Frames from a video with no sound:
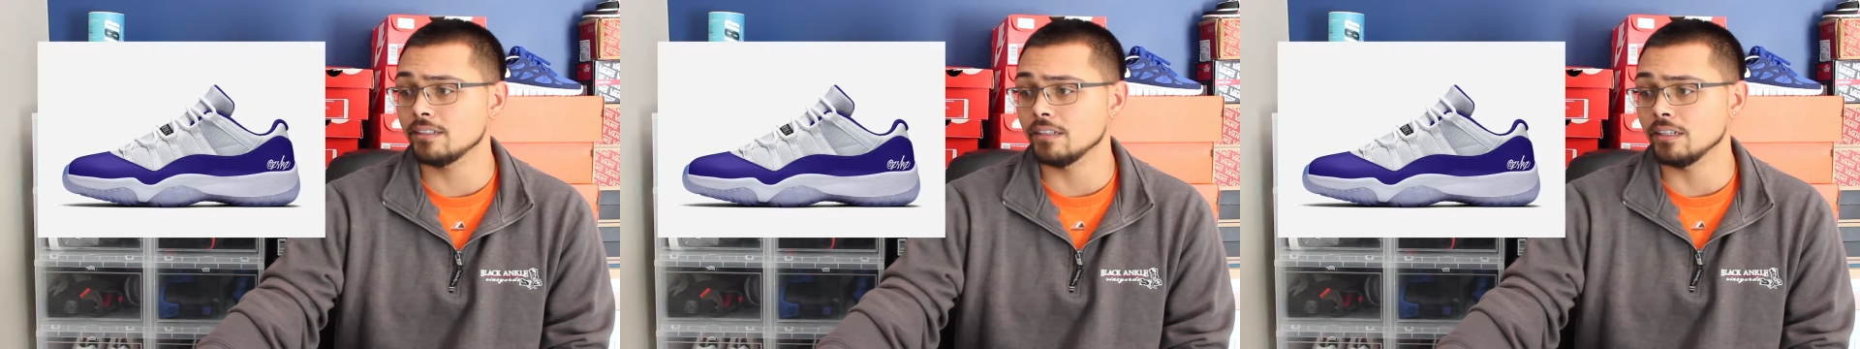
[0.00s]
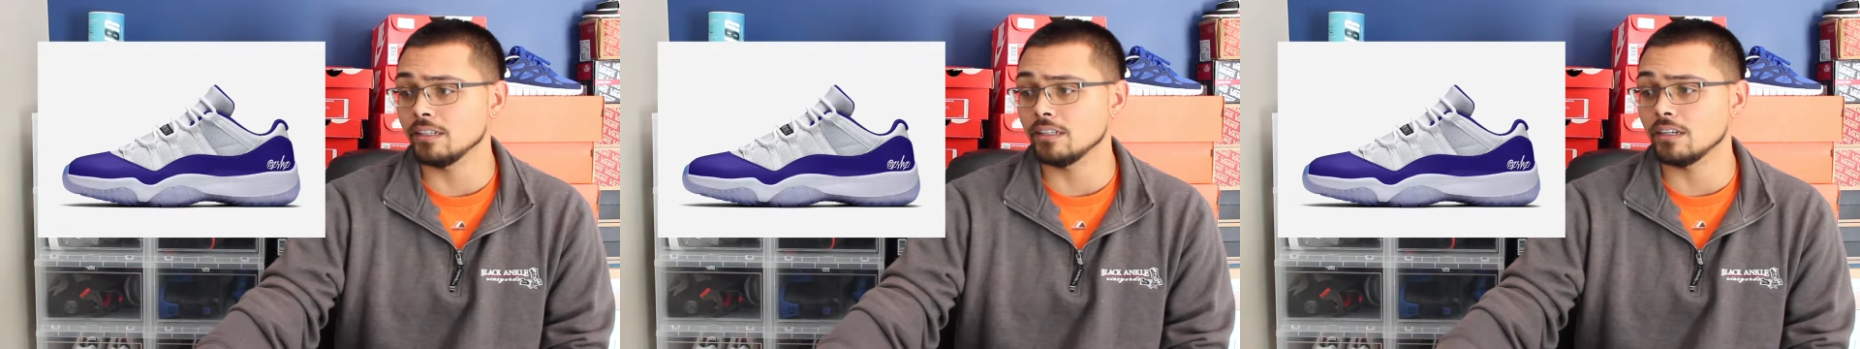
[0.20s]

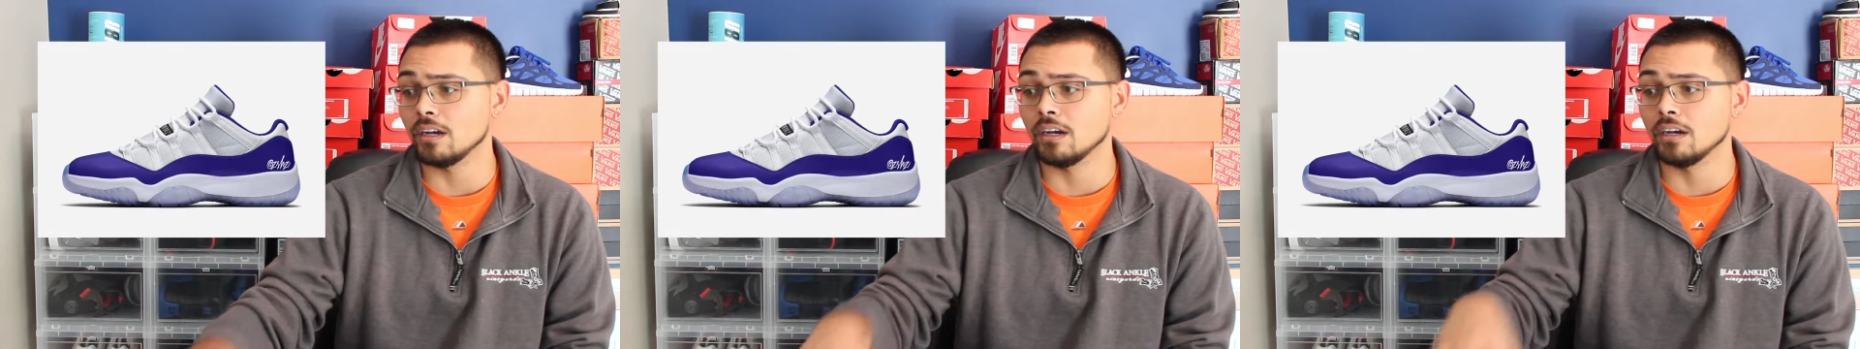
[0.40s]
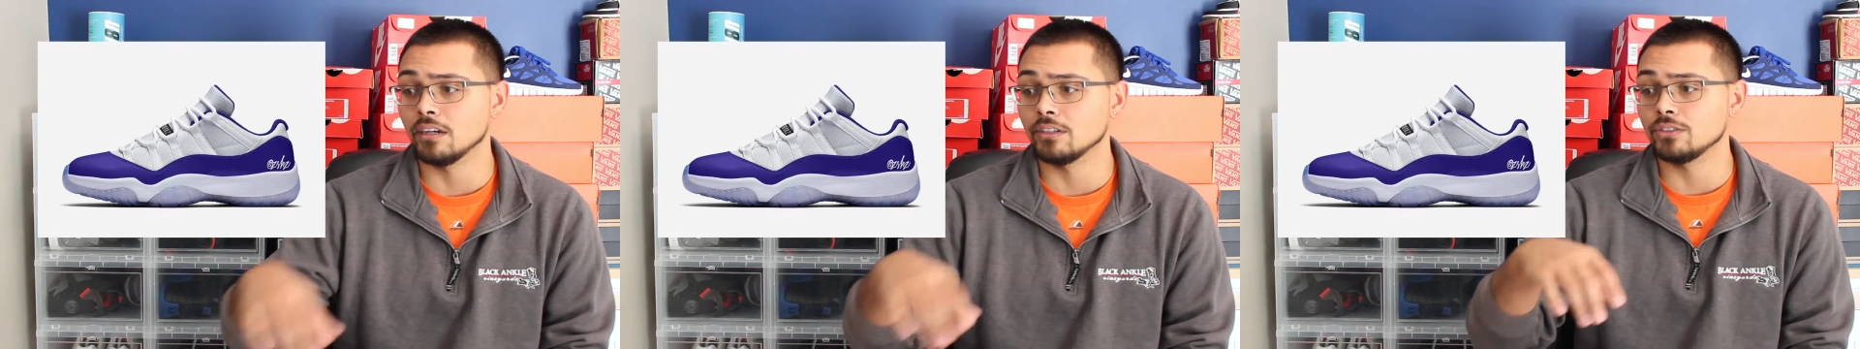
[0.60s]
the
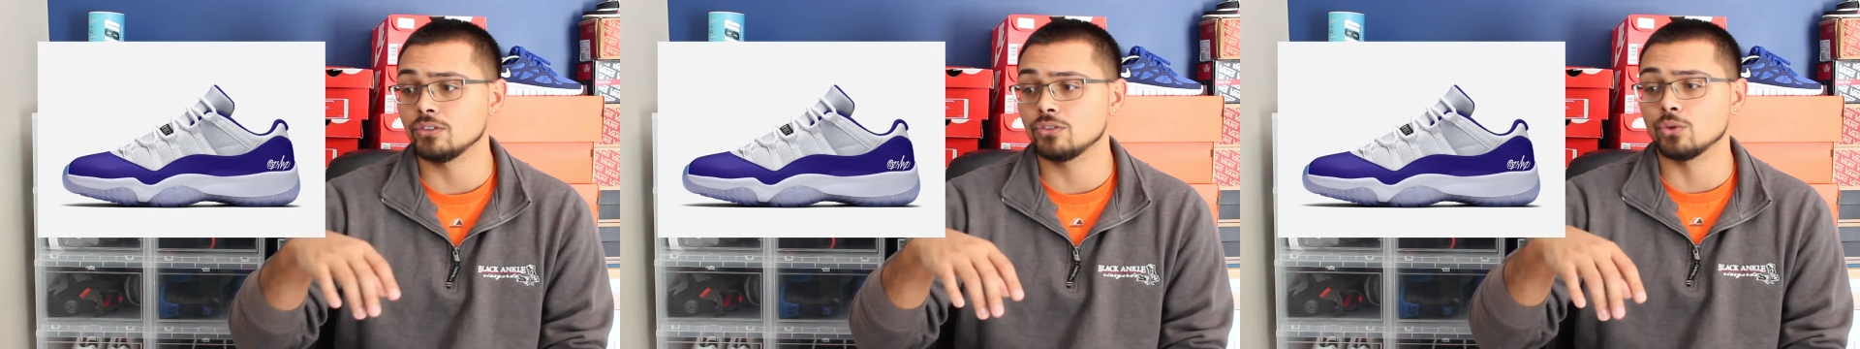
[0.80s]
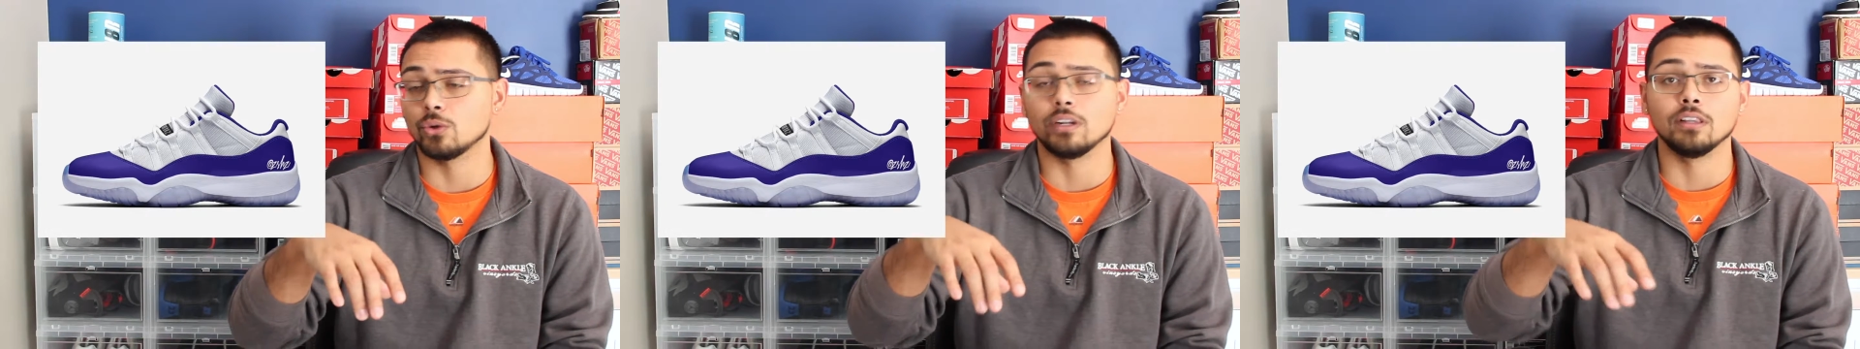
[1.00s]

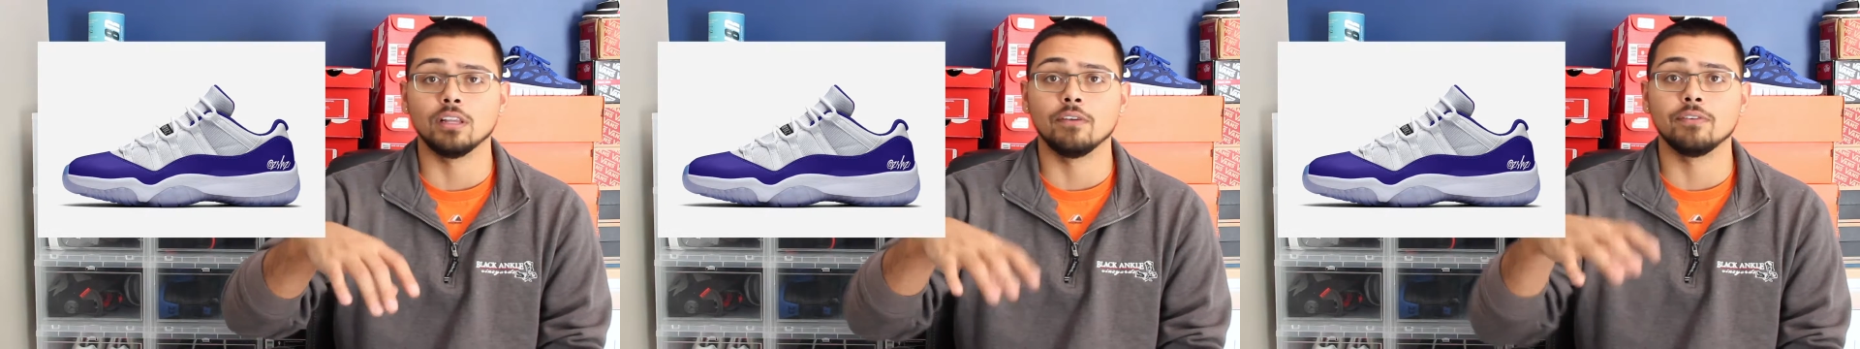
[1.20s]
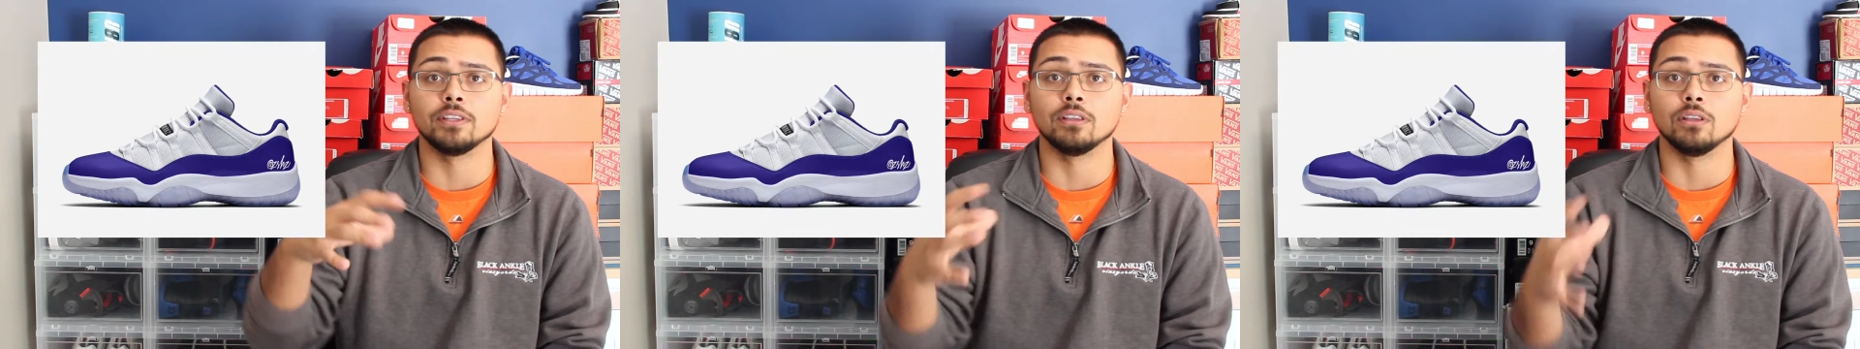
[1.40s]
Jordan
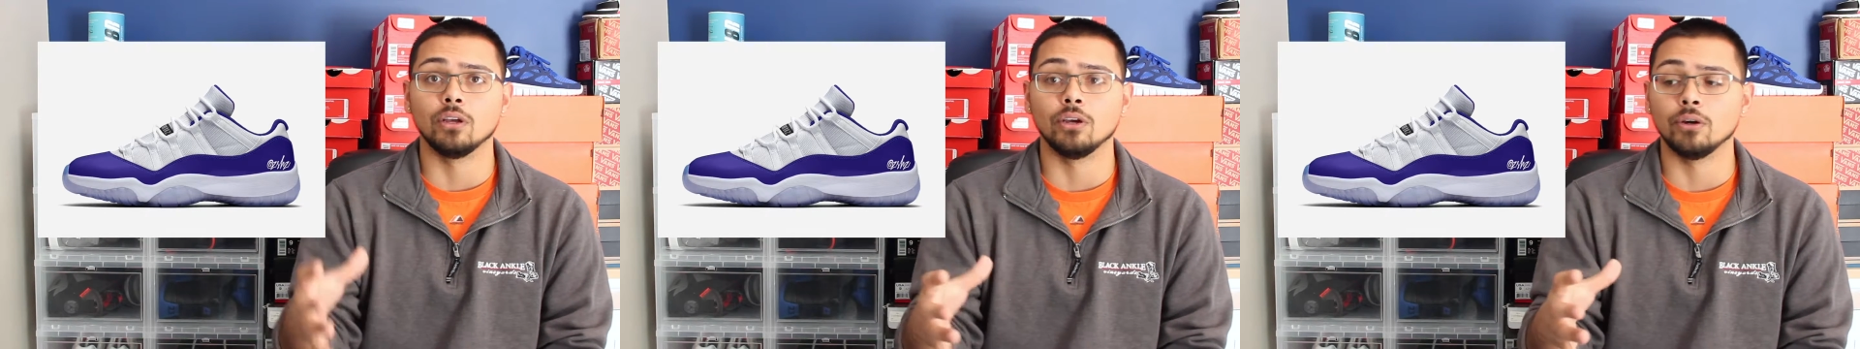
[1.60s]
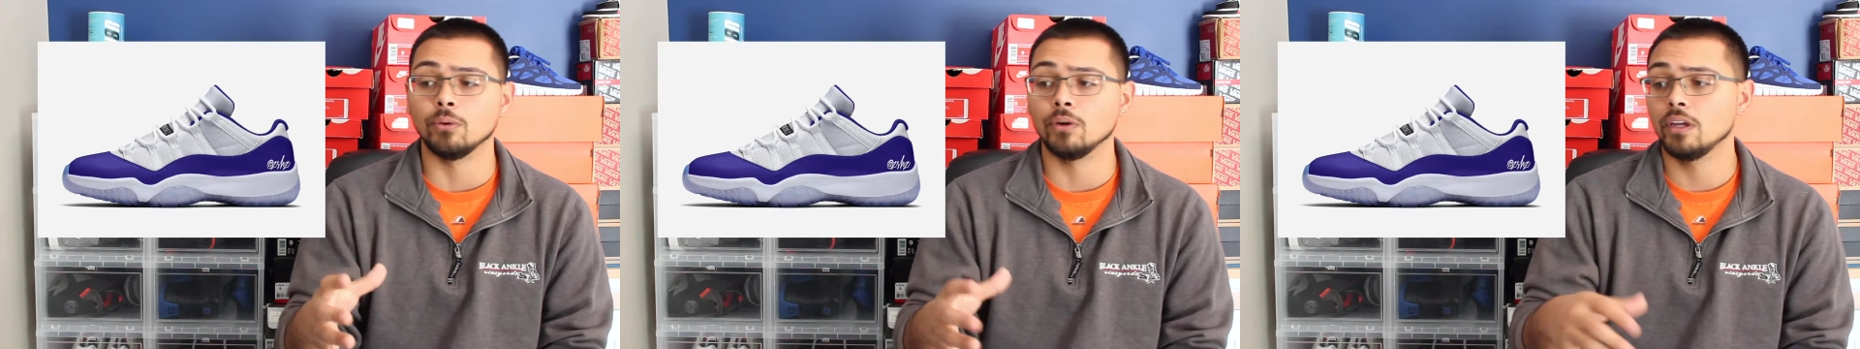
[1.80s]
11
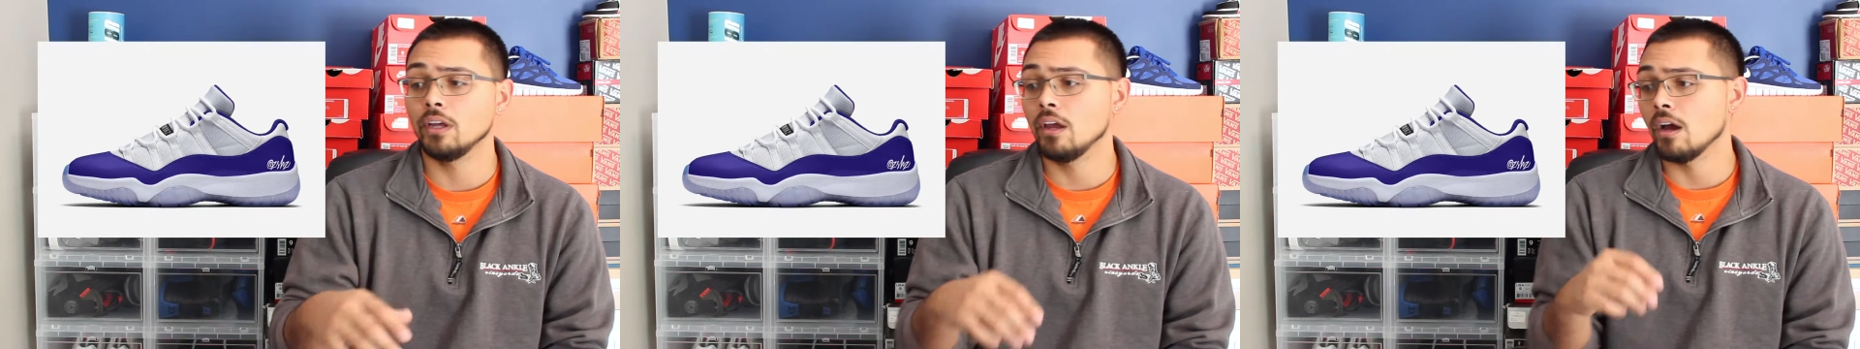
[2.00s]
Low,